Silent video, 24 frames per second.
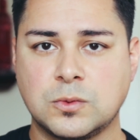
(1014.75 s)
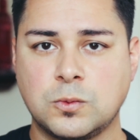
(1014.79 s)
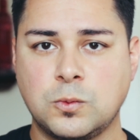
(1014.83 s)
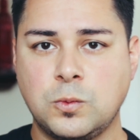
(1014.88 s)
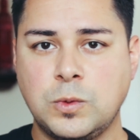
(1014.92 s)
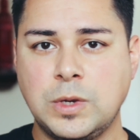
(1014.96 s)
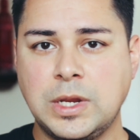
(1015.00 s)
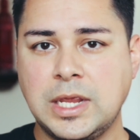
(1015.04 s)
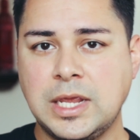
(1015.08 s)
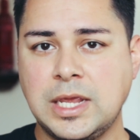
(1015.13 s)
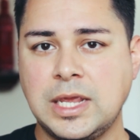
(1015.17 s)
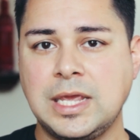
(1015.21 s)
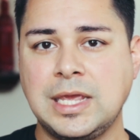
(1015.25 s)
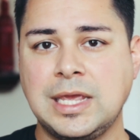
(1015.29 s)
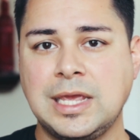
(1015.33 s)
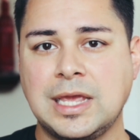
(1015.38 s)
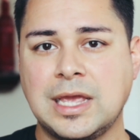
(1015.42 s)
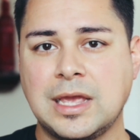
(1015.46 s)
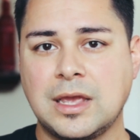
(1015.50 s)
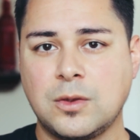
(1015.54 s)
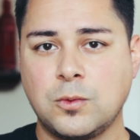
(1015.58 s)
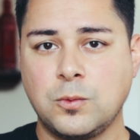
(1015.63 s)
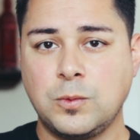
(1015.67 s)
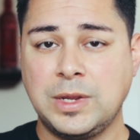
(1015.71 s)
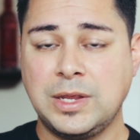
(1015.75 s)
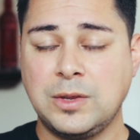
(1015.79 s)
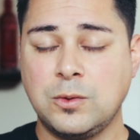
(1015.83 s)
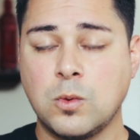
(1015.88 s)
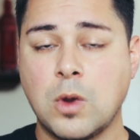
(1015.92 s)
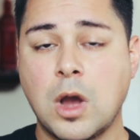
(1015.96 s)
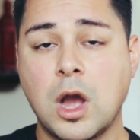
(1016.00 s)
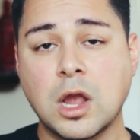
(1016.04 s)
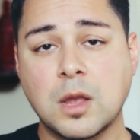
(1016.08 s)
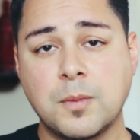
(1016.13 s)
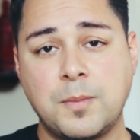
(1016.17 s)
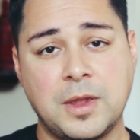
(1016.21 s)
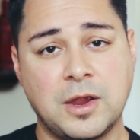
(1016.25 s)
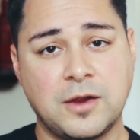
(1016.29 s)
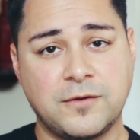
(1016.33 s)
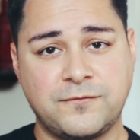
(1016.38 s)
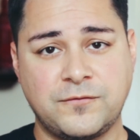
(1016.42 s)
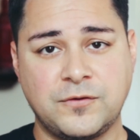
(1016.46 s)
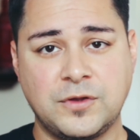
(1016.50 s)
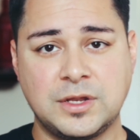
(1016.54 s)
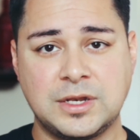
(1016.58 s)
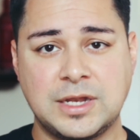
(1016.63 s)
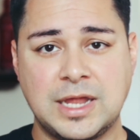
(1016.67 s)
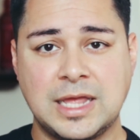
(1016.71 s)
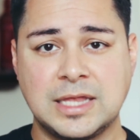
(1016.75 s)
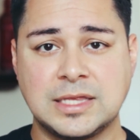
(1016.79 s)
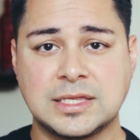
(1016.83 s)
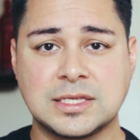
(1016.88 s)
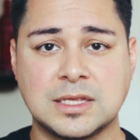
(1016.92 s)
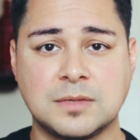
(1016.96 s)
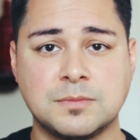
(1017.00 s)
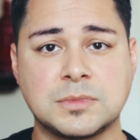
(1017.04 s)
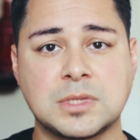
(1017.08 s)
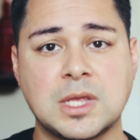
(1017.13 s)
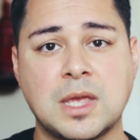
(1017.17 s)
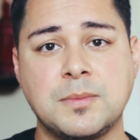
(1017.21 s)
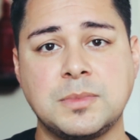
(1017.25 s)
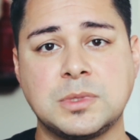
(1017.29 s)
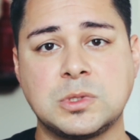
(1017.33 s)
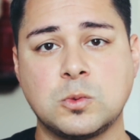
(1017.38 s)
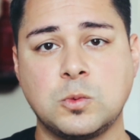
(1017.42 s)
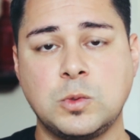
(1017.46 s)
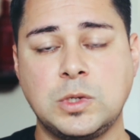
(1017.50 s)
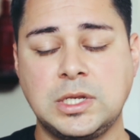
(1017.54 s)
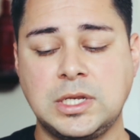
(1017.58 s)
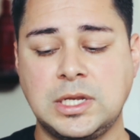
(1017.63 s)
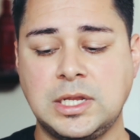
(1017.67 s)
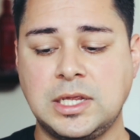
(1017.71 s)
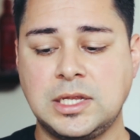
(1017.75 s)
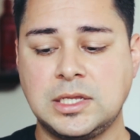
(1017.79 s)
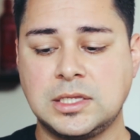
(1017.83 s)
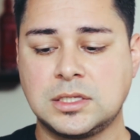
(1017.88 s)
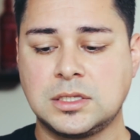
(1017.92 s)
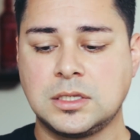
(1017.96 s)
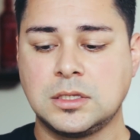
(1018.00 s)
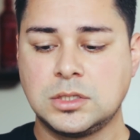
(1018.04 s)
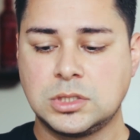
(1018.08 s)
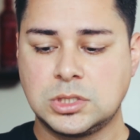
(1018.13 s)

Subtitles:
We walk barefoot, and sometimes we need